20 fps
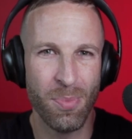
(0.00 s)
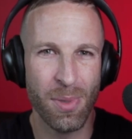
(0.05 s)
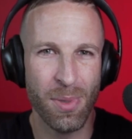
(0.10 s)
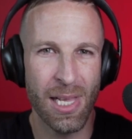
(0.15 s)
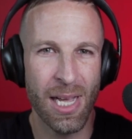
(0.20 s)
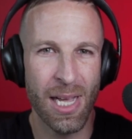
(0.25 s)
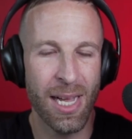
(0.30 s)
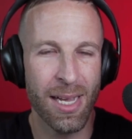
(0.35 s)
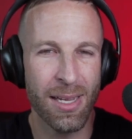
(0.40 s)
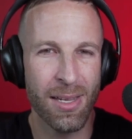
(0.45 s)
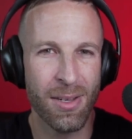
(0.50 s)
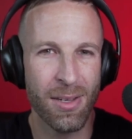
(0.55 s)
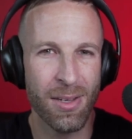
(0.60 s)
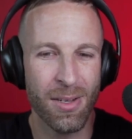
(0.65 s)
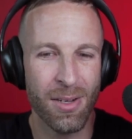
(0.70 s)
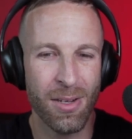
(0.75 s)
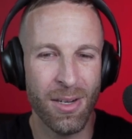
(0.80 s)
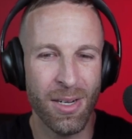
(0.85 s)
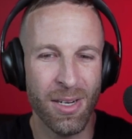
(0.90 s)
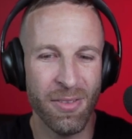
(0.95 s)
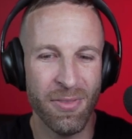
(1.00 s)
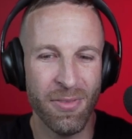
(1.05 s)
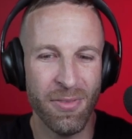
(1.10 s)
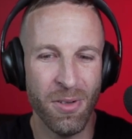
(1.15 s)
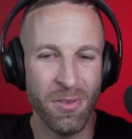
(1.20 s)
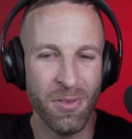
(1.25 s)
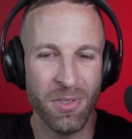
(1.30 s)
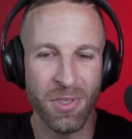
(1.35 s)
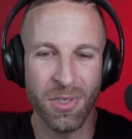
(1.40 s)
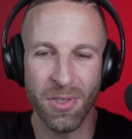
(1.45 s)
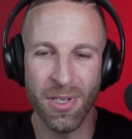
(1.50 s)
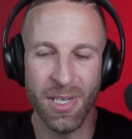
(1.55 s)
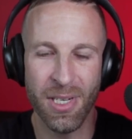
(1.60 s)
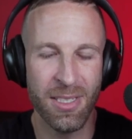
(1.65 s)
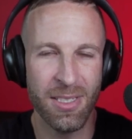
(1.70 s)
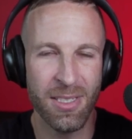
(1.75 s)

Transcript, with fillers: block on a phone screen.